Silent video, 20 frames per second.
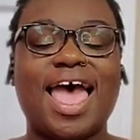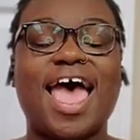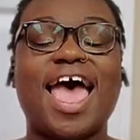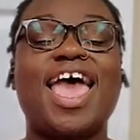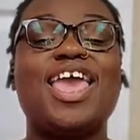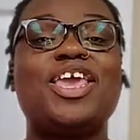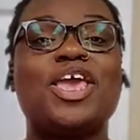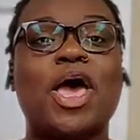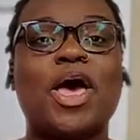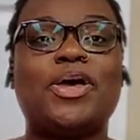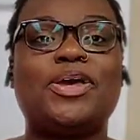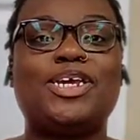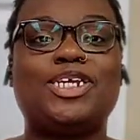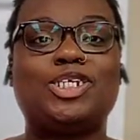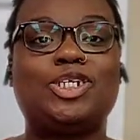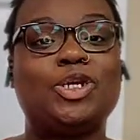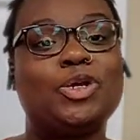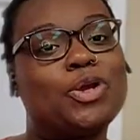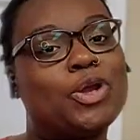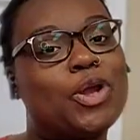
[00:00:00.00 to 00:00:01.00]
Hey y'all,
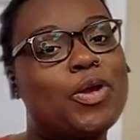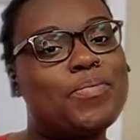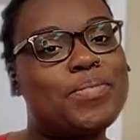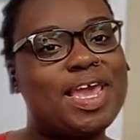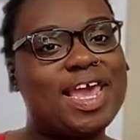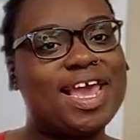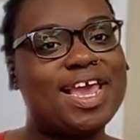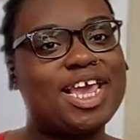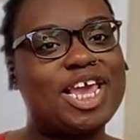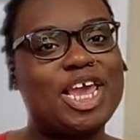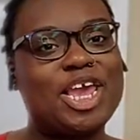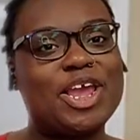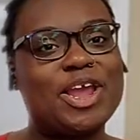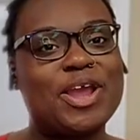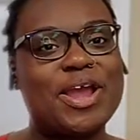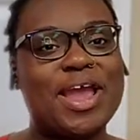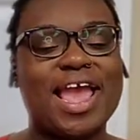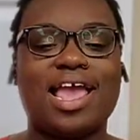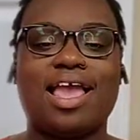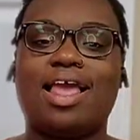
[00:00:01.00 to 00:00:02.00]
it's your girl Meg
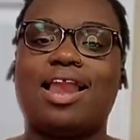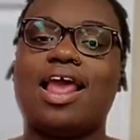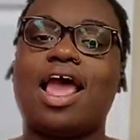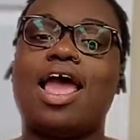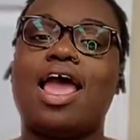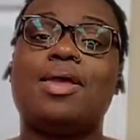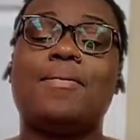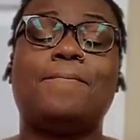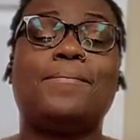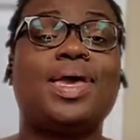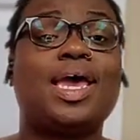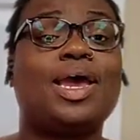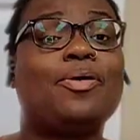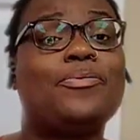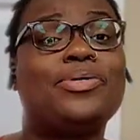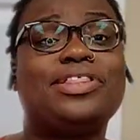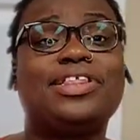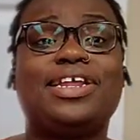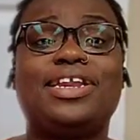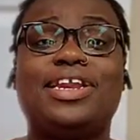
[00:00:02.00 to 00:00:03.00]
here, and I am back
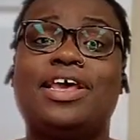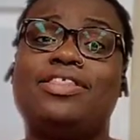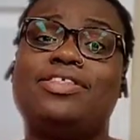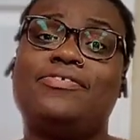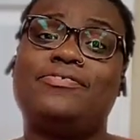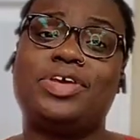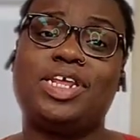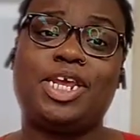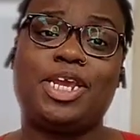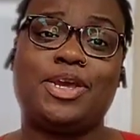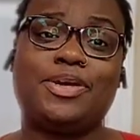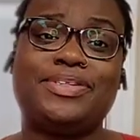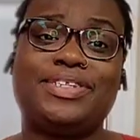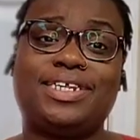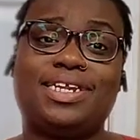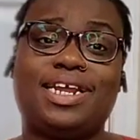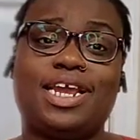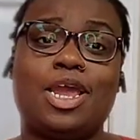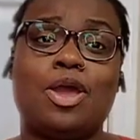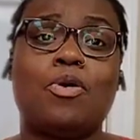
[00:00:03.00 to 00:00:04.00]
with another video
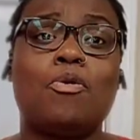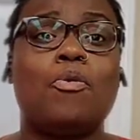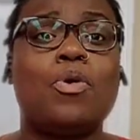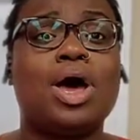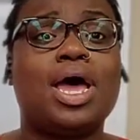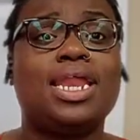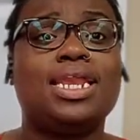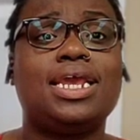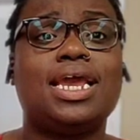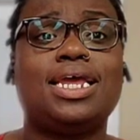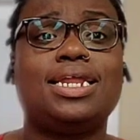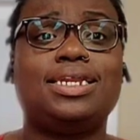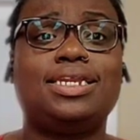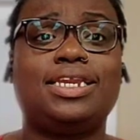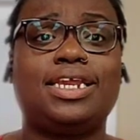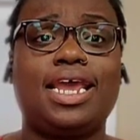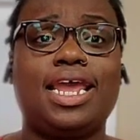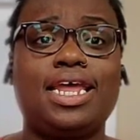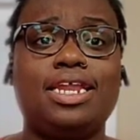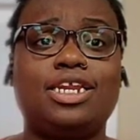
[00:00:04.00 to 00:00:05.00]
today on
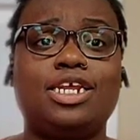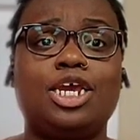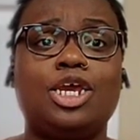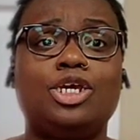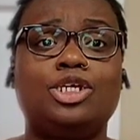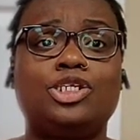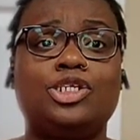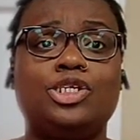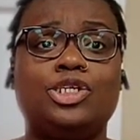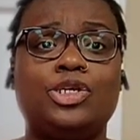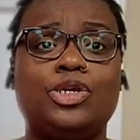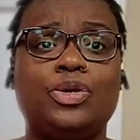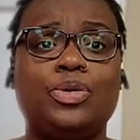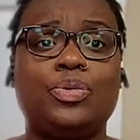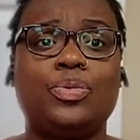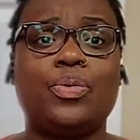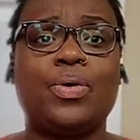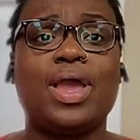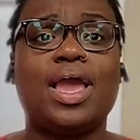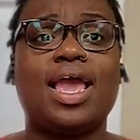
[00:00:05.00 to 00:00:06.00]
debt to
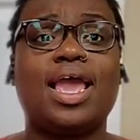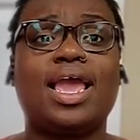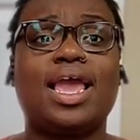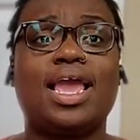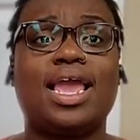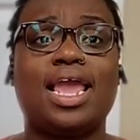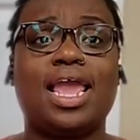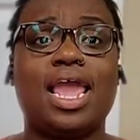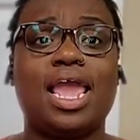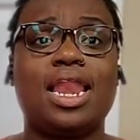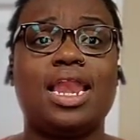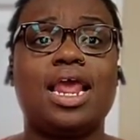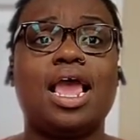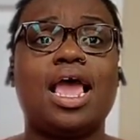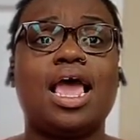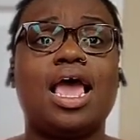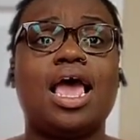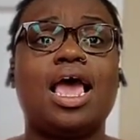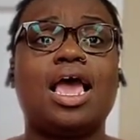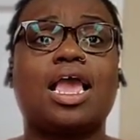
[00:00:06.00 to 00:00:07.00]

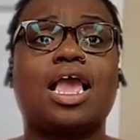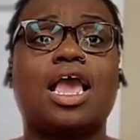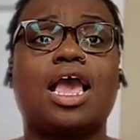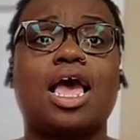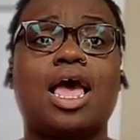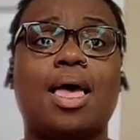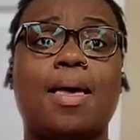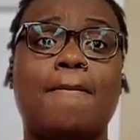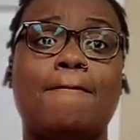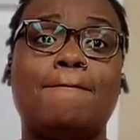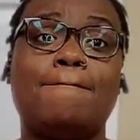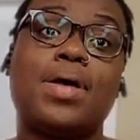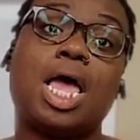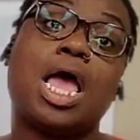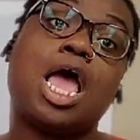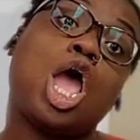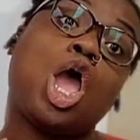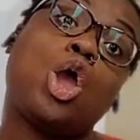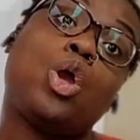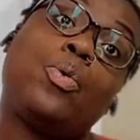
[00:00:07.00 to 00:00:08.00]
income
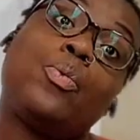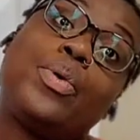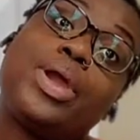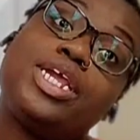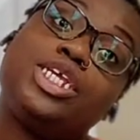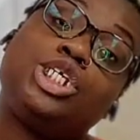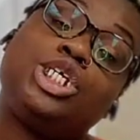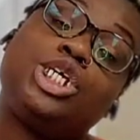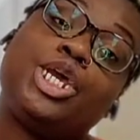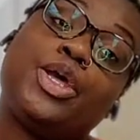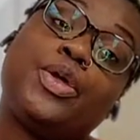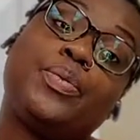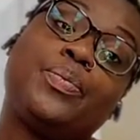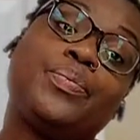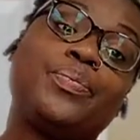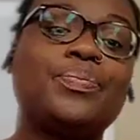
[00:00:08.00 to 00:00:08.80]
ratio.